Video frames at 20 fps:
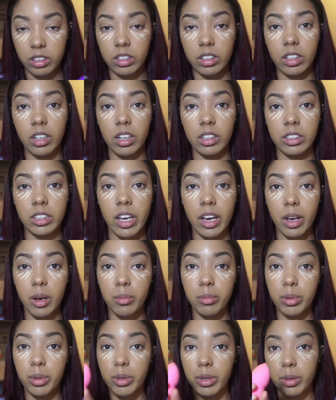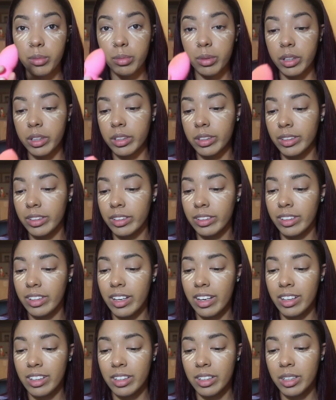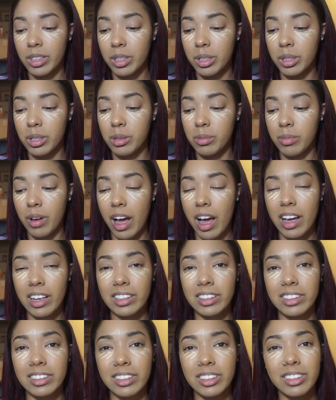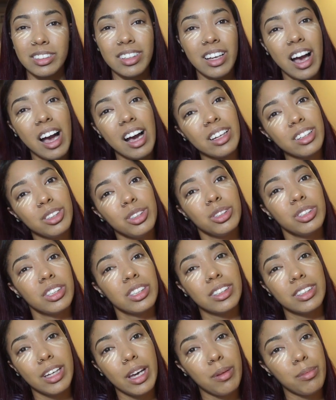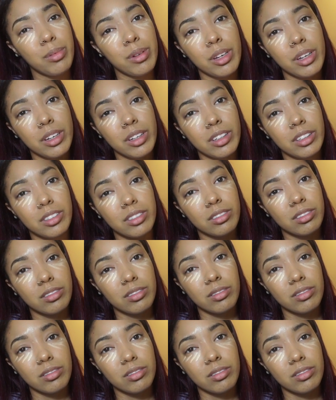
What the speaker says: Then I'll take a beauty blender. I usually dampen it.